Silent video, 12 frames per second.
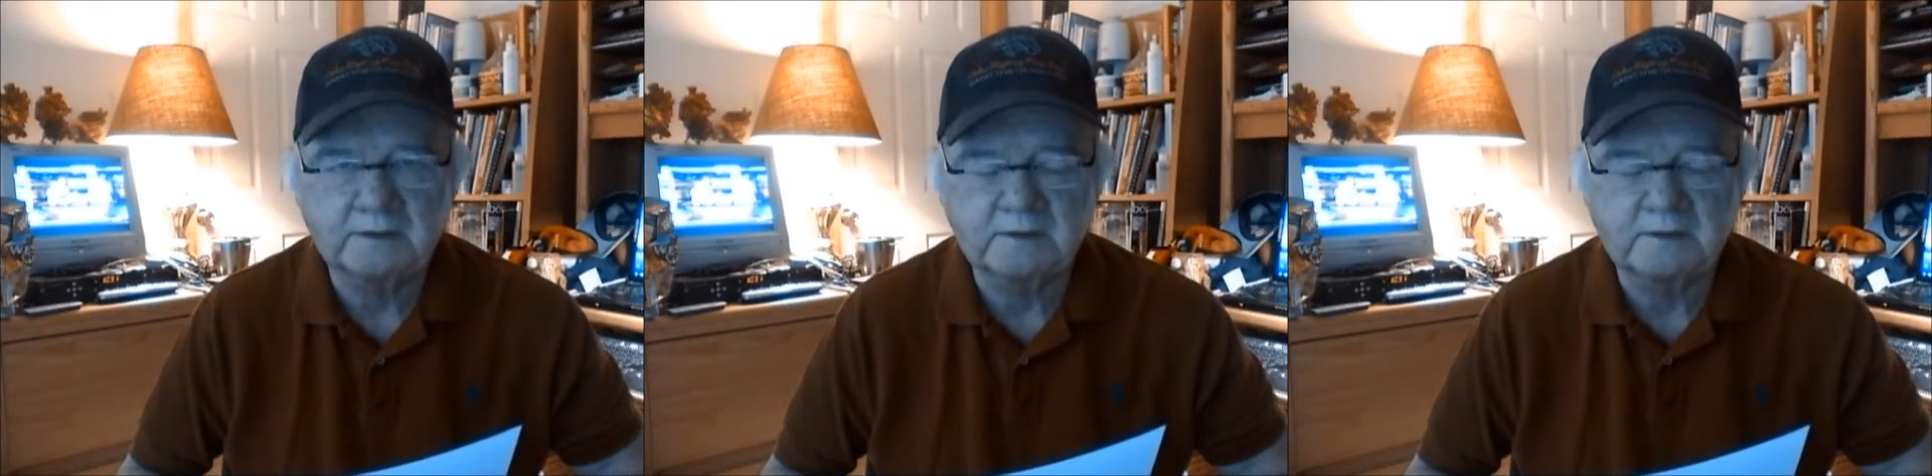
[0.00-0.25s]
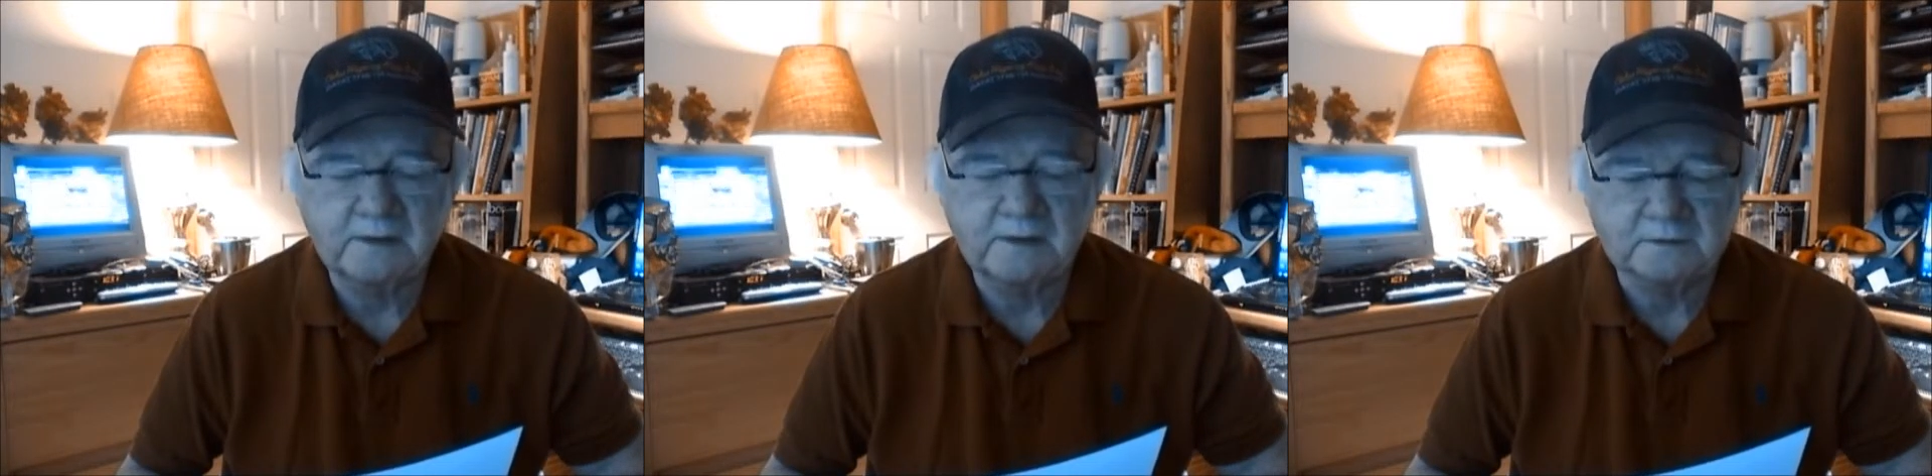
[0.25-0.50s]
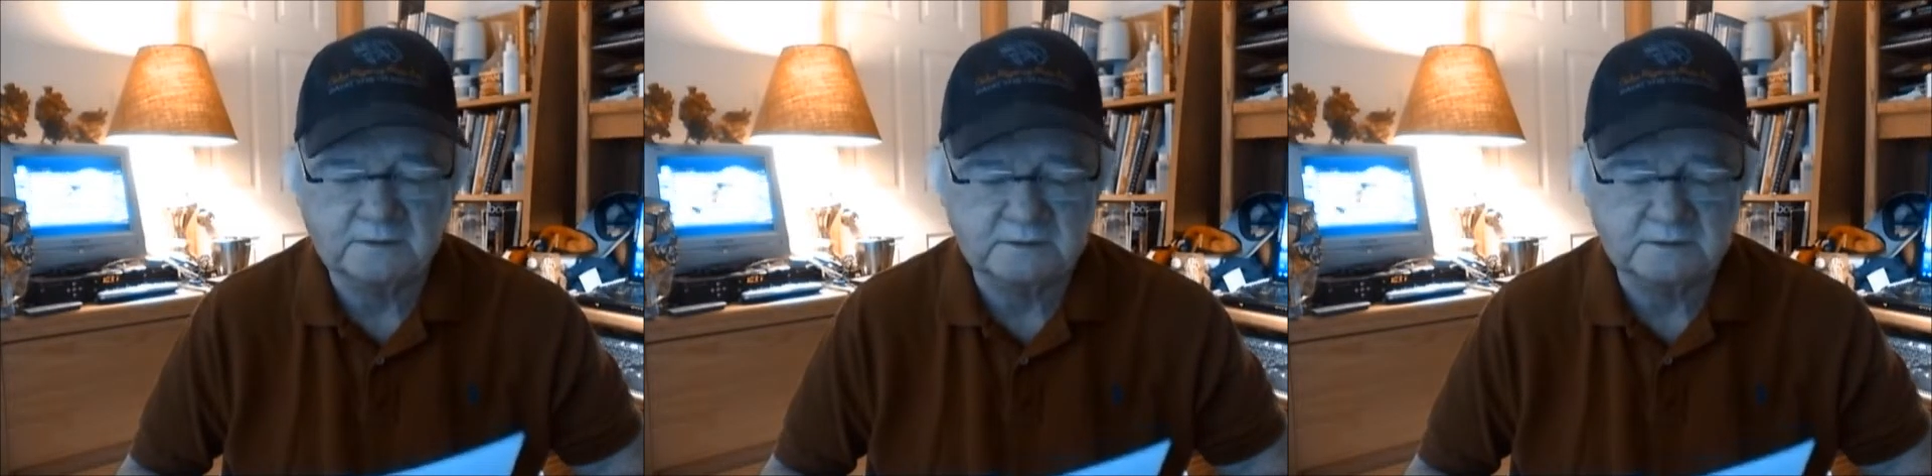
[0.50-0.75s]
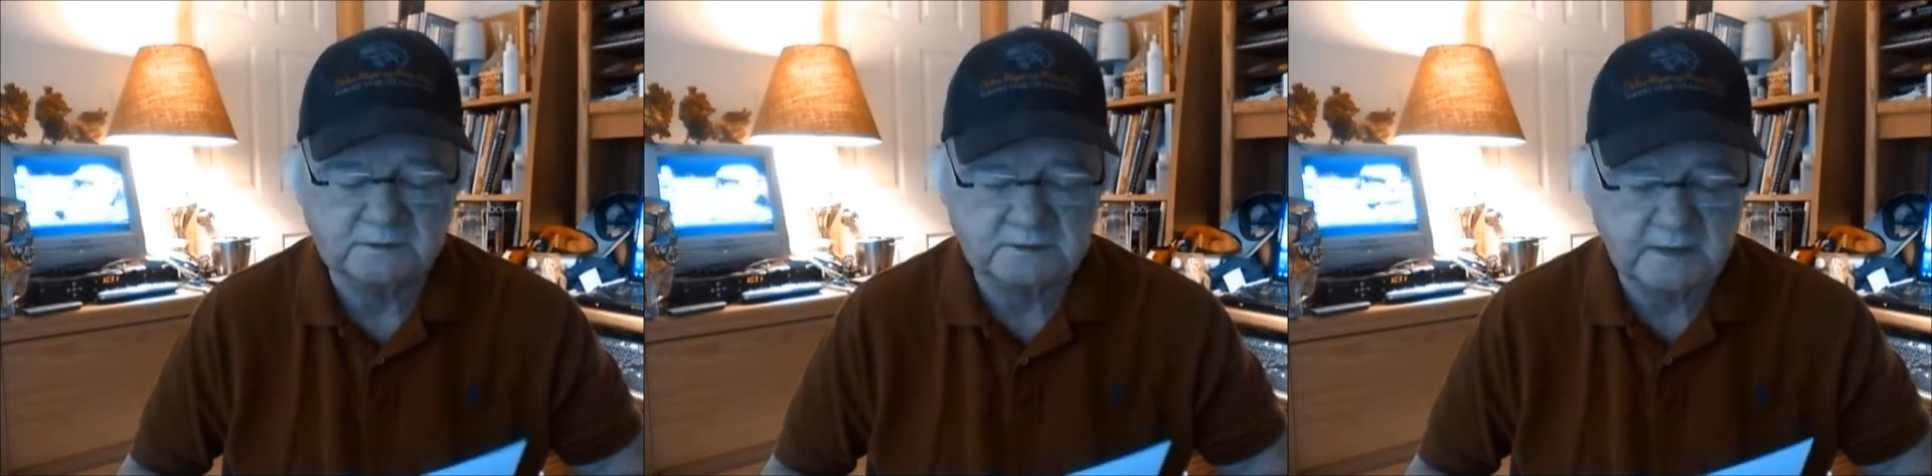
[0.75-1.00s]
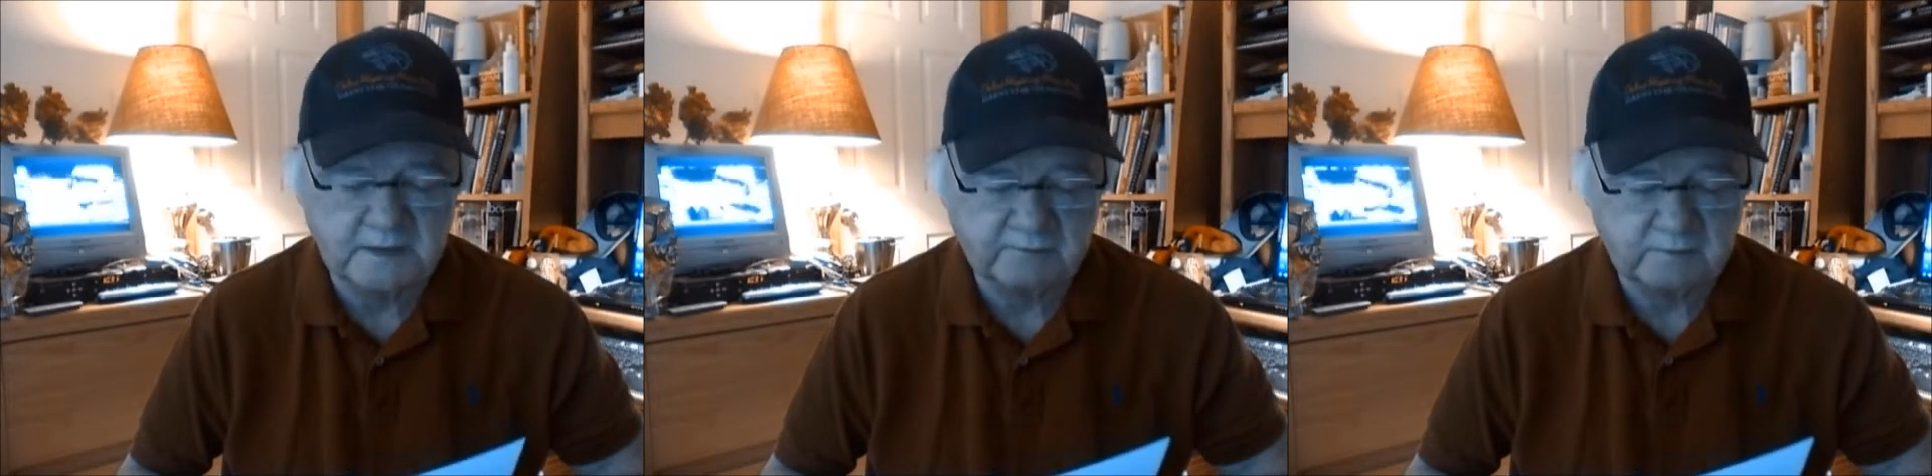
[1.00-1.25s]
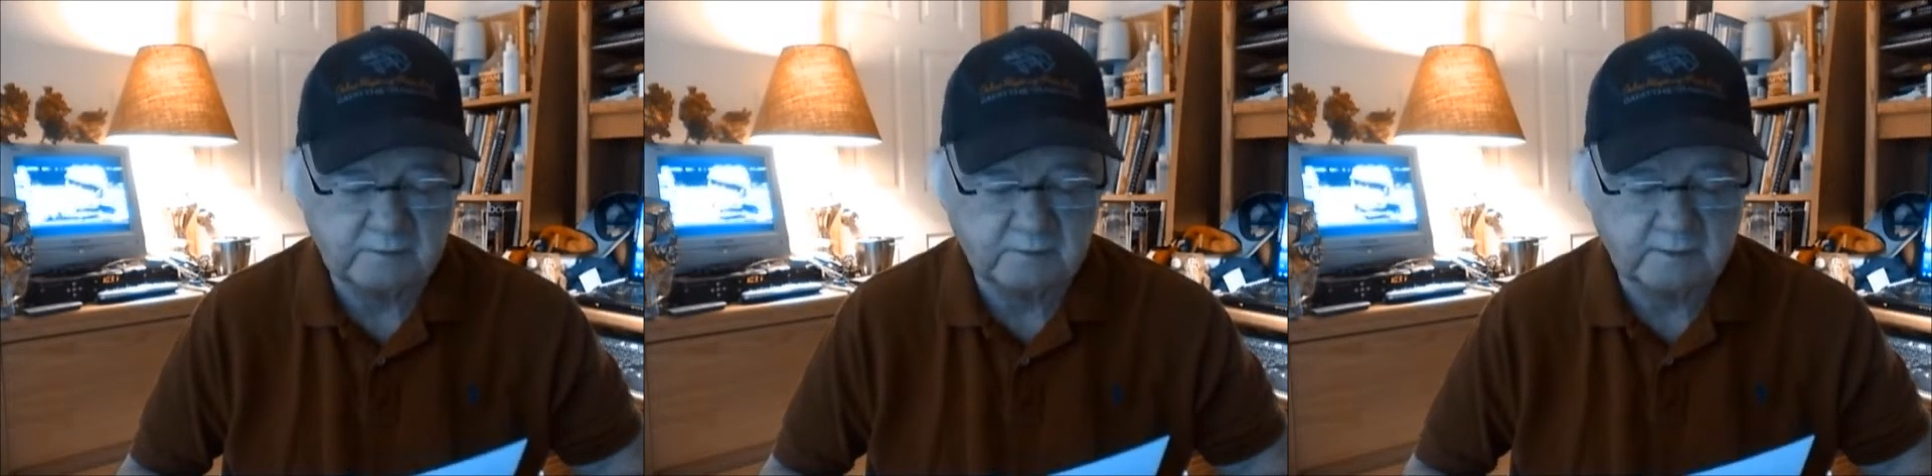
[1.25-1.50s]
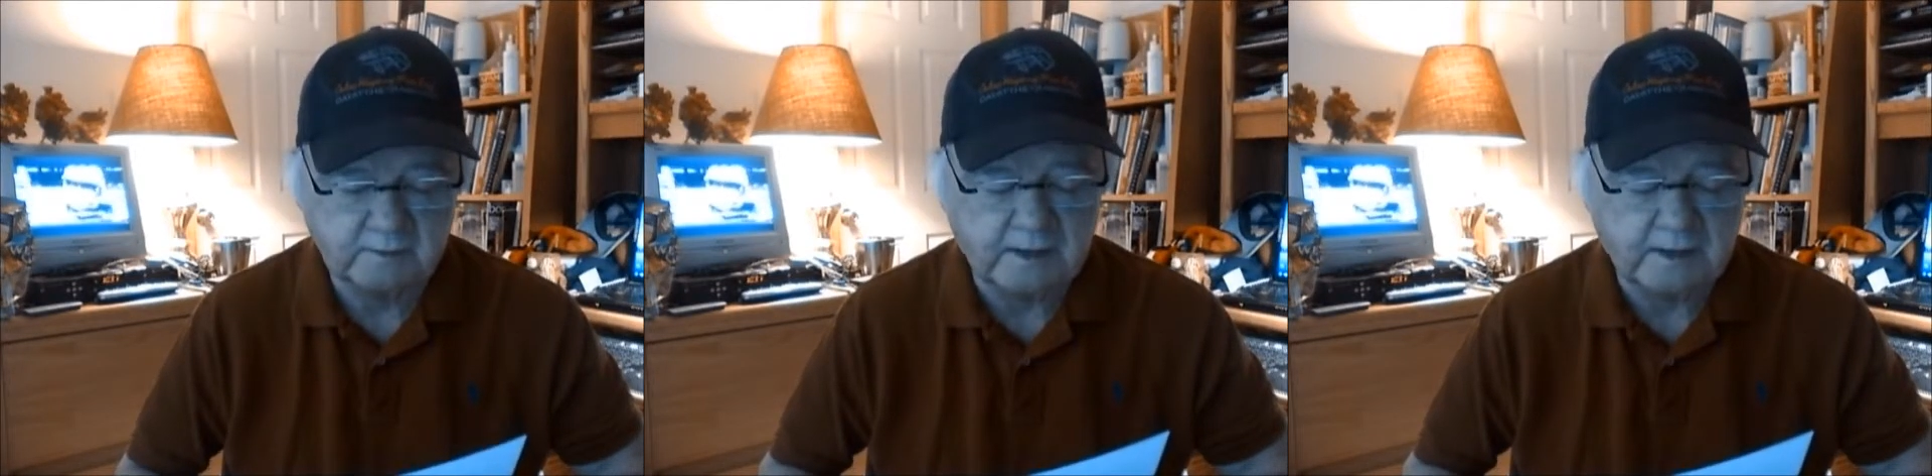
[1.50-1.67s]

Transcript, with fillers: contenders list this afternoon.